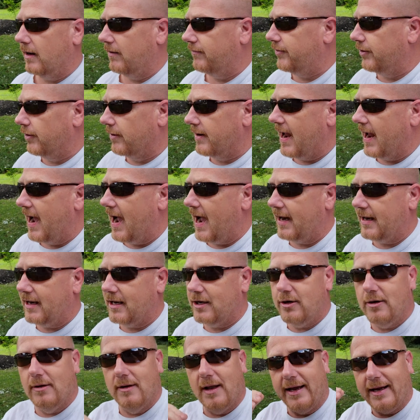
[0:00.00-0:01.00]
If you're not and
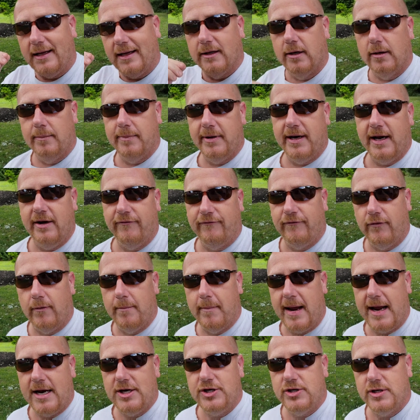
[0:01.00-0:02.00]
you'd like a little bit of
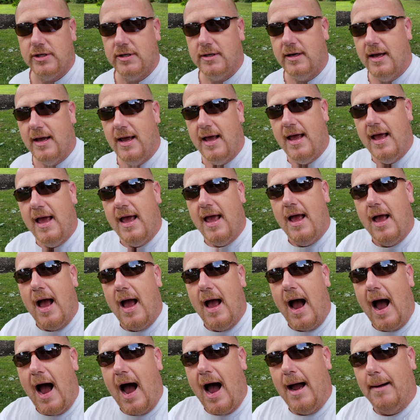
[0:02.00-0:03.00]
information,
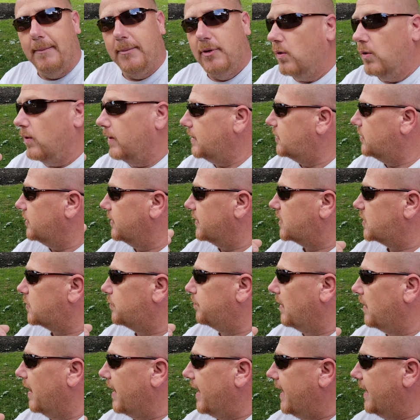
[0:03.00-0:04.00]
I'm going to
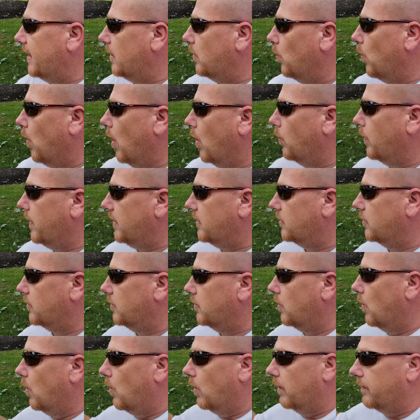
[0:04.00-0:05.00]
explain what we
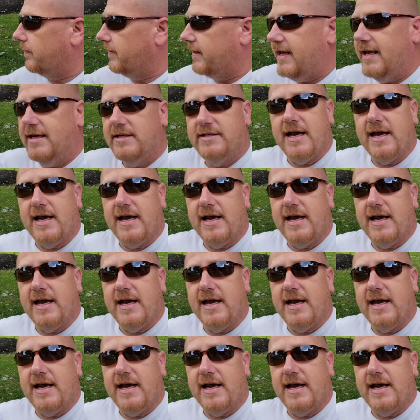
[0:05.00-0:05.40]
do on these